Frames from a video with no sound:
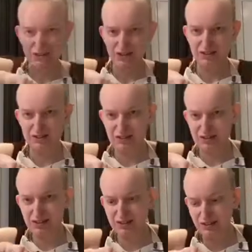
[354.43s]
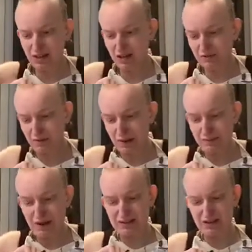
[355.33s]
So as you can see, I've got my
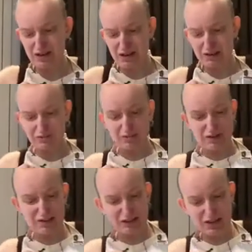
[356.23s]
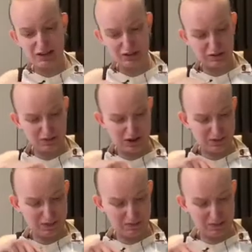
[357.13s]
batter nice and ready to now
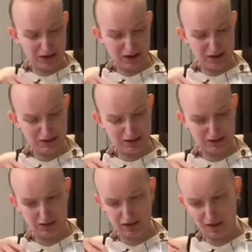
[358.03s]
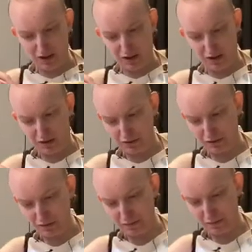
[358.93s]
be placed
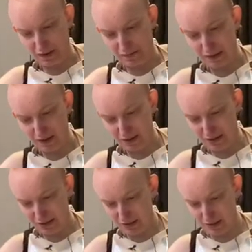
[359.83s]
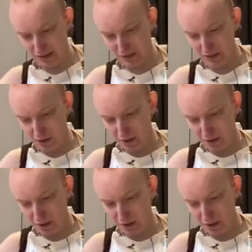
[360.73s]
into my baking tin.